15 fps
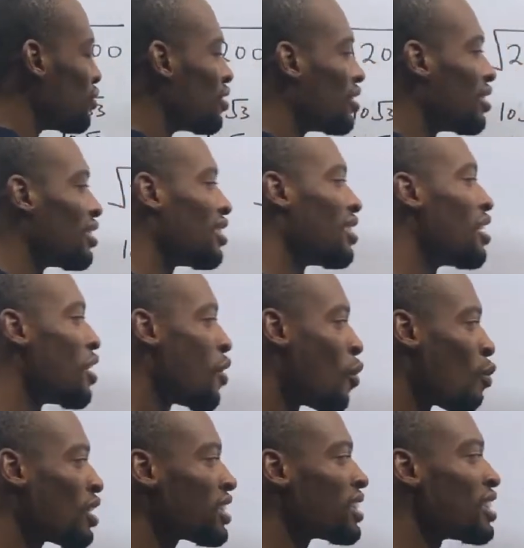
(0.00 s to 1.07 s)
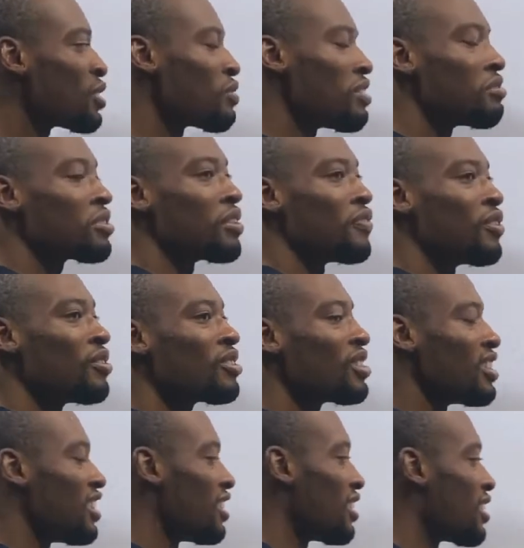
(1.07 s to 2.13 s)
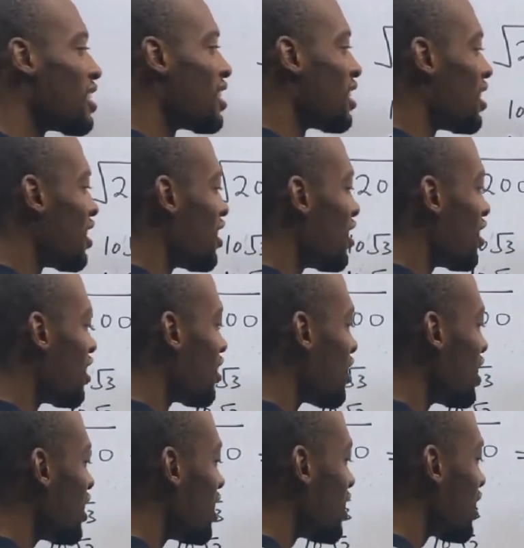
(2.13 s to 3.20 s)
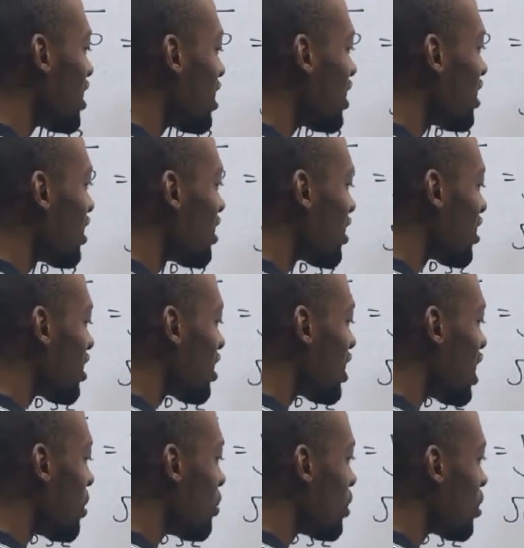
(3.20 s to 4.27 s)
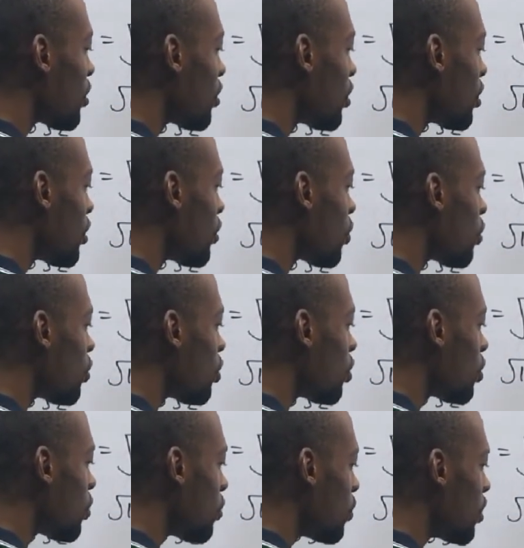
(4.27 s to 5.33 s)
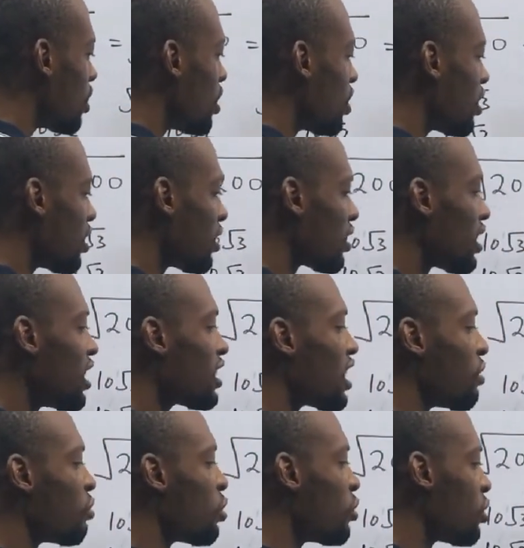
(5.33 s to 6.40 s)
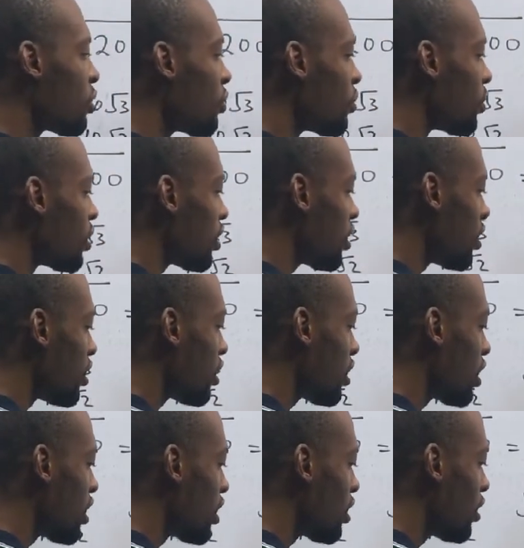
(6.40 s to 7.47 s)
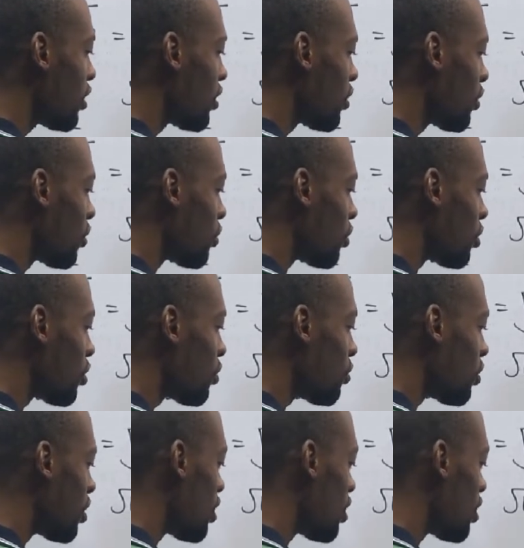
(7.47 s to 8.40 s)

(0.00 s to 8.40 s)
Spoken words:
2. What is the square root of 100? 10. So this is 10 times root 2. 10 times root 2 is 10 root 2.